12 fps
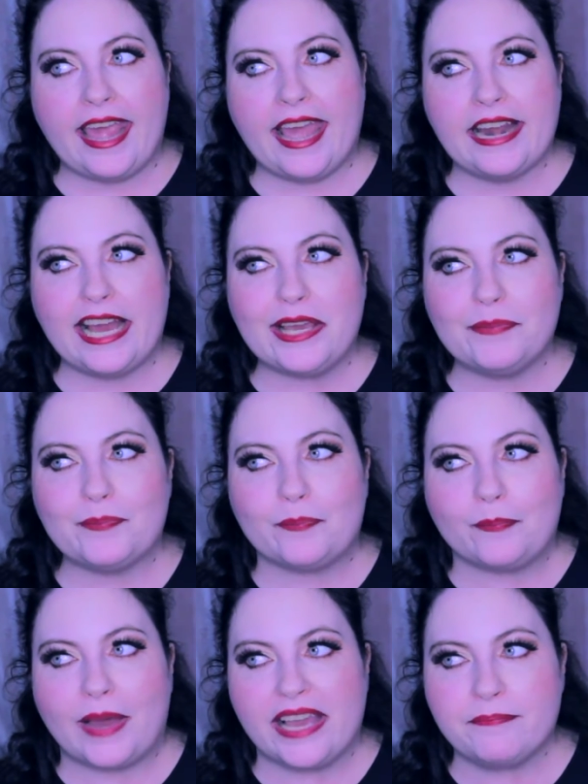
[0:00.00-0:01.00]
And I
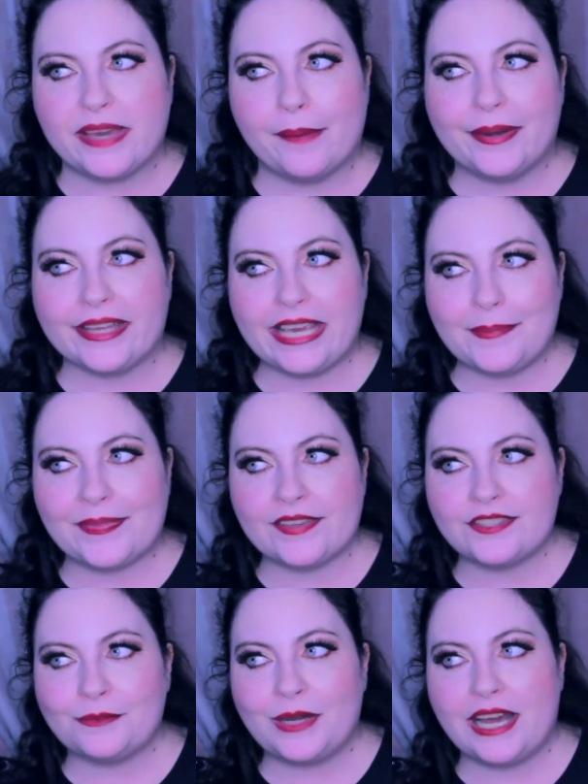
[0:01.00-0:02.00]
might be able to keep
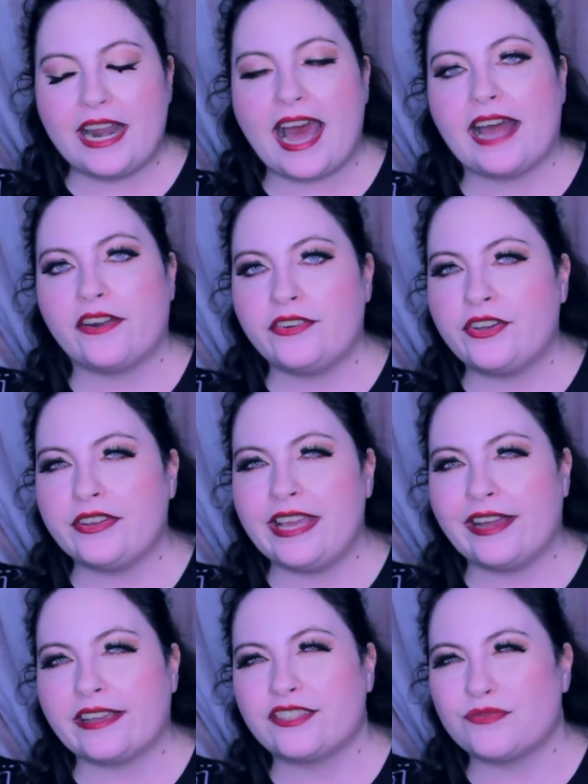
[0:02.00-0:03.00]
this one. I don't know
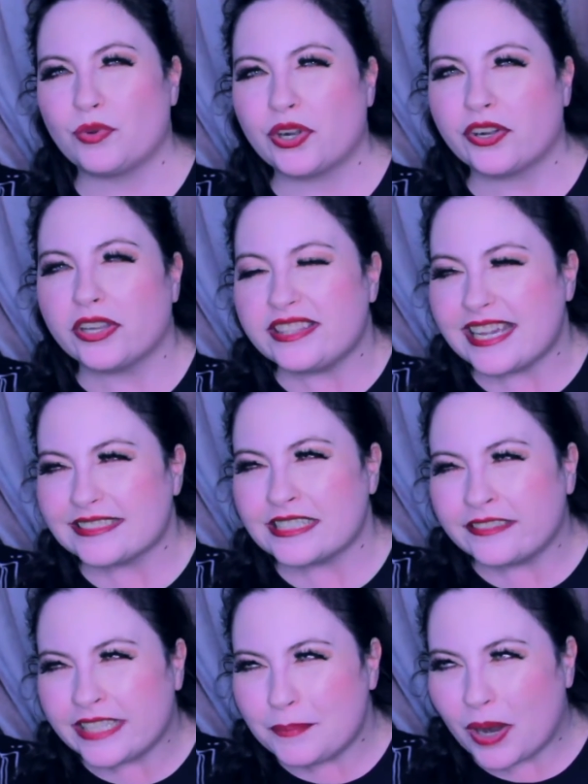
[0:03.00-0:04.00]
yet, because we're
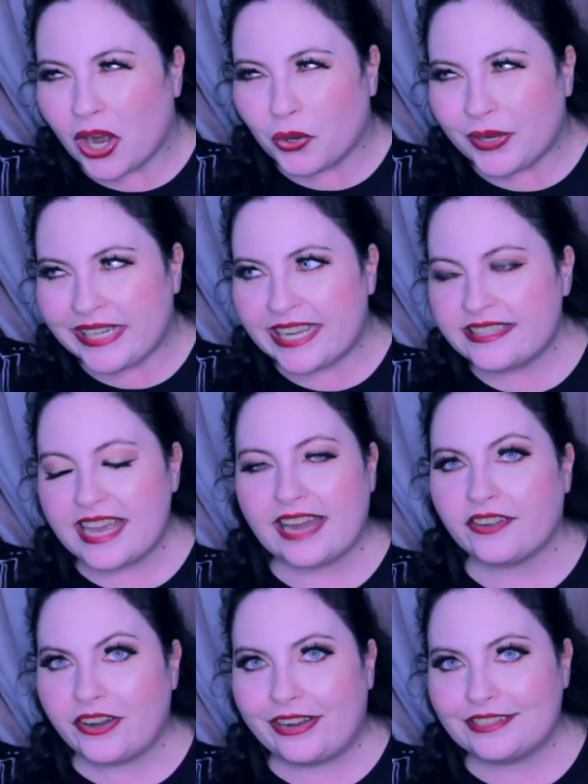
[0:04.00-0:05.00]
technically borrowing it.
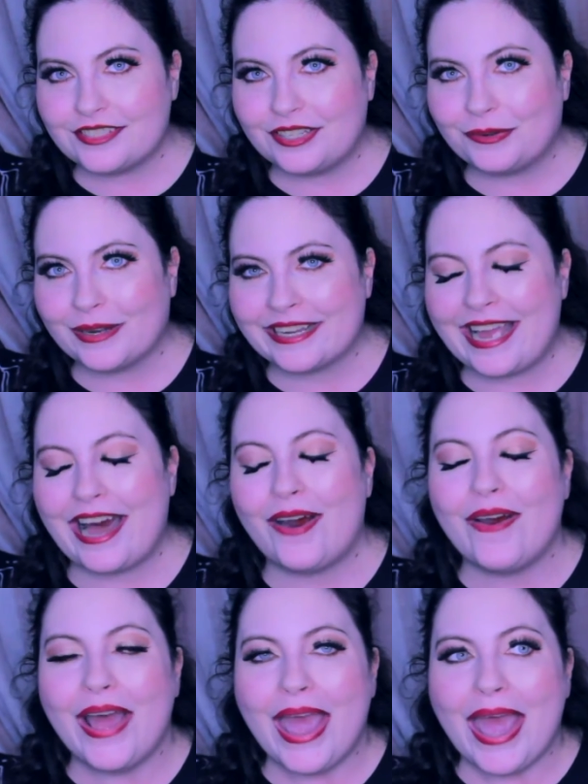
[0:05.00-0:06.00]
I don't know how it's going to work
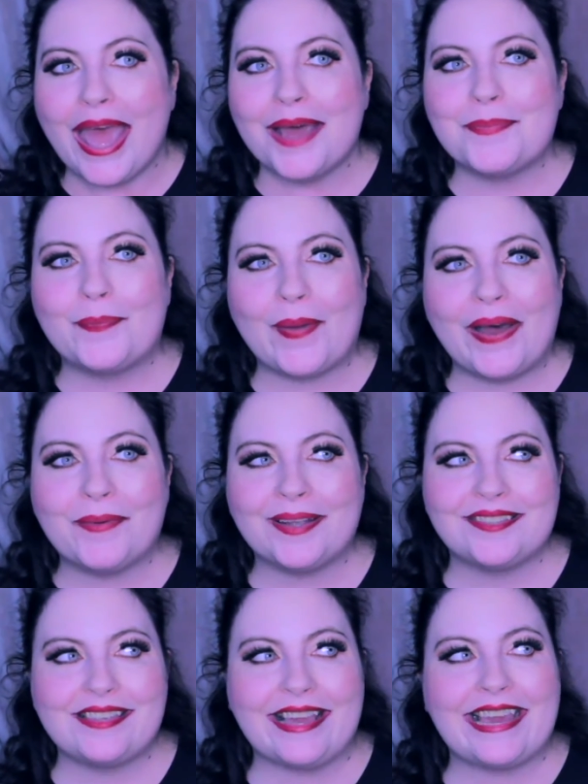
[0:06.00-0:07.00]
out. But
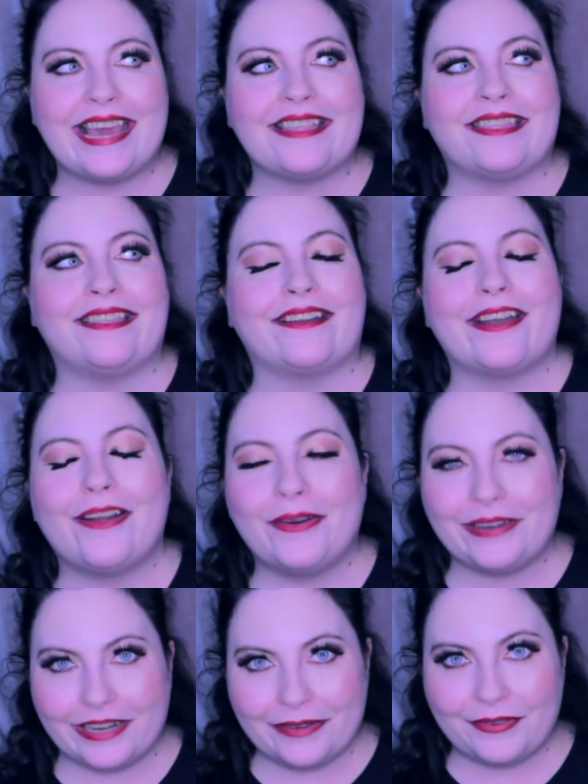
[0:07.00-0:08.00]
once they get their
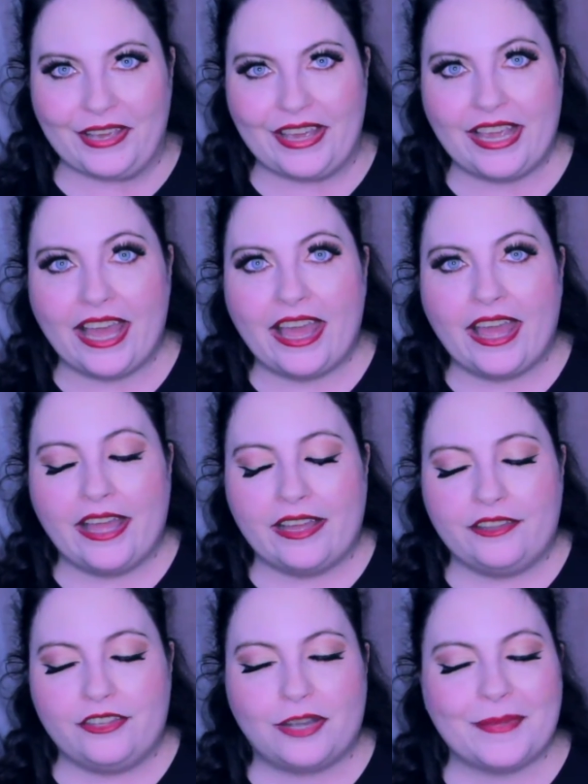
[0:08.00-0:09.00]
own RV,
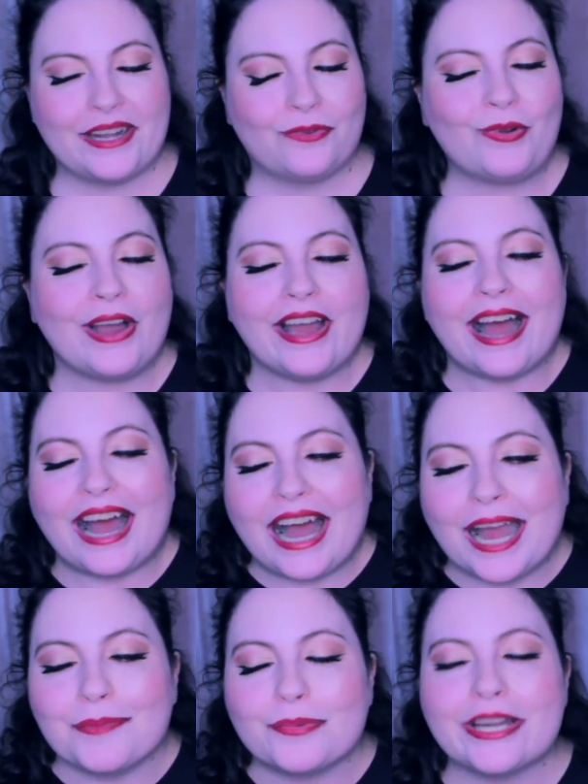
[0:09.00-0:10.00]
no matter what,
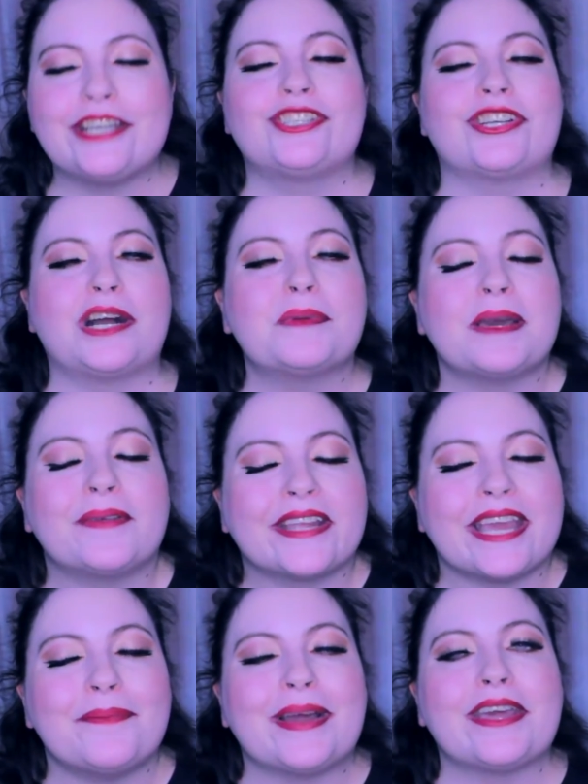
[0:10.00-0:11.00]
I'm pretty sure I'll be able to
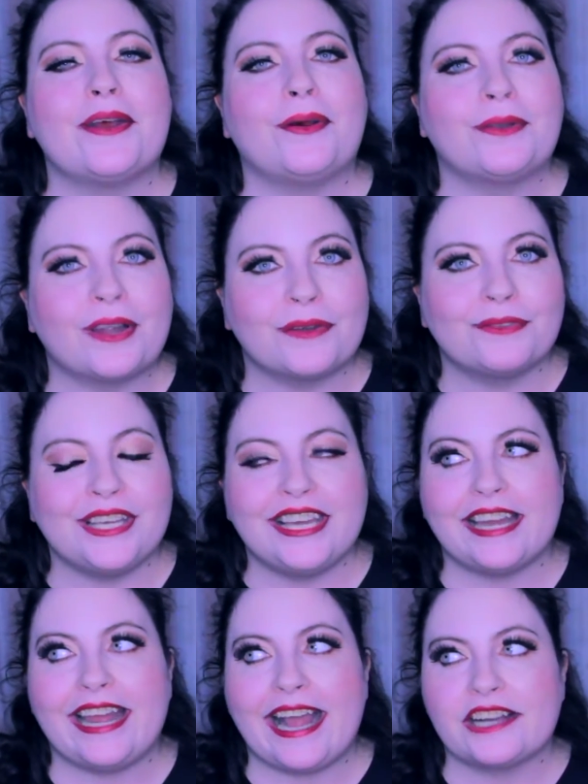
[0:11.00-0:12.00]
get my own RV,
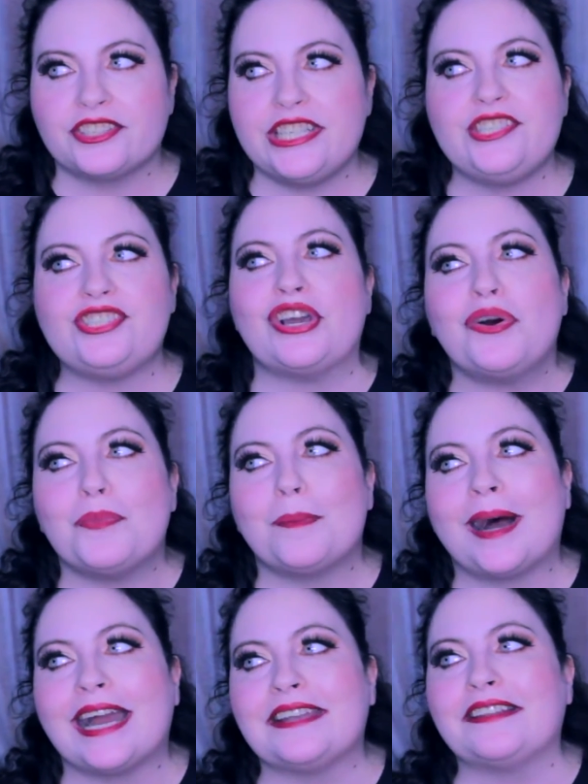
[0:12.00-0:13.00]
and I actually don't
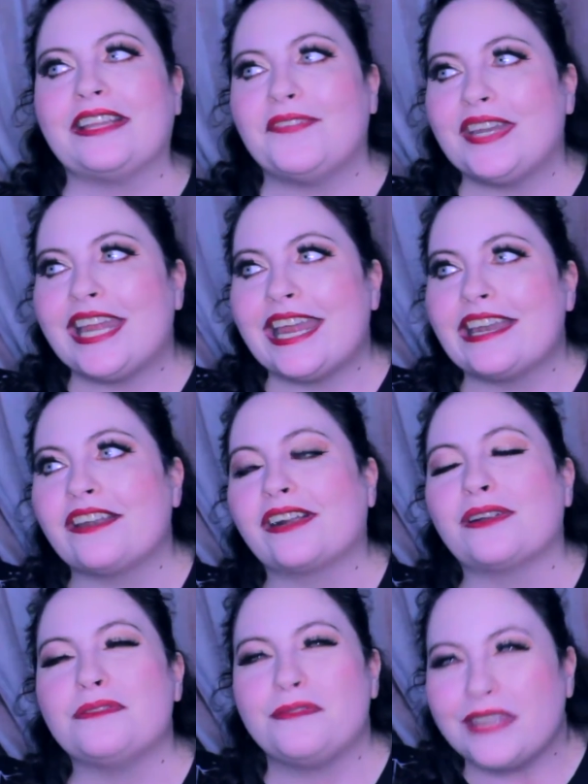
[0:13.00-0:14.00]
mind living in an
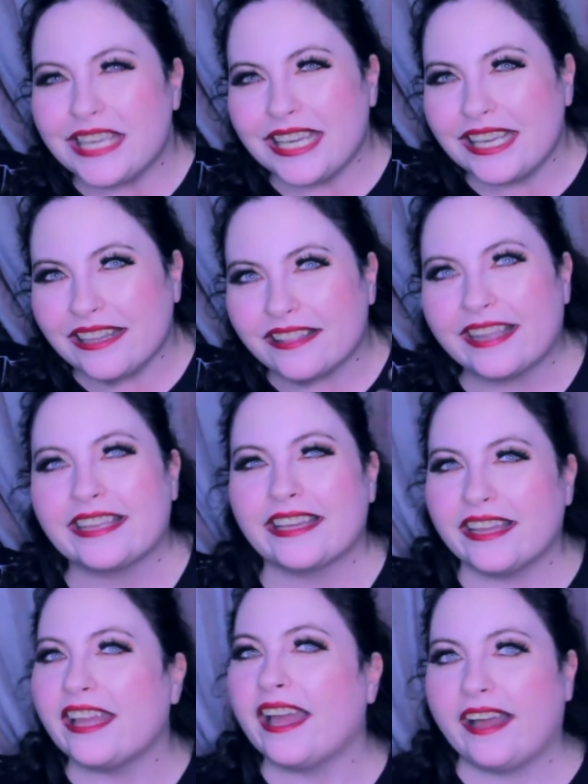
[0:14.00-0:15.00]
RV. Like,
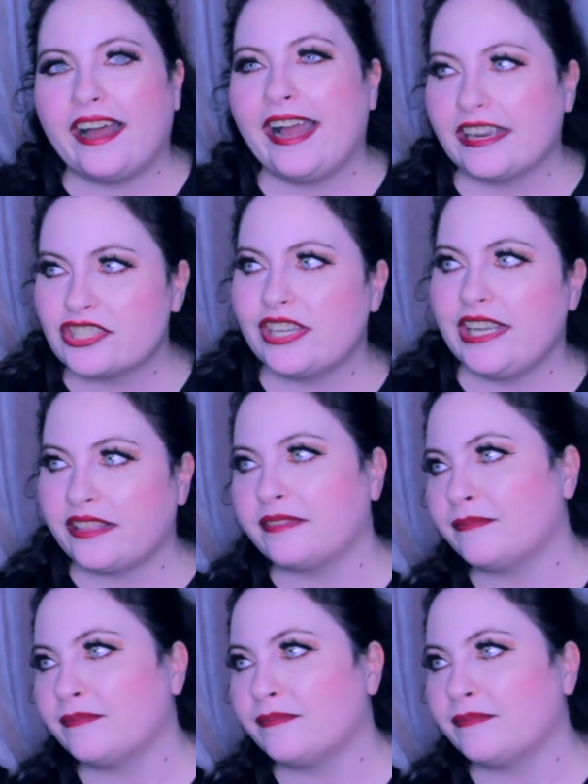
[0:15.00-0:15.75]
I actually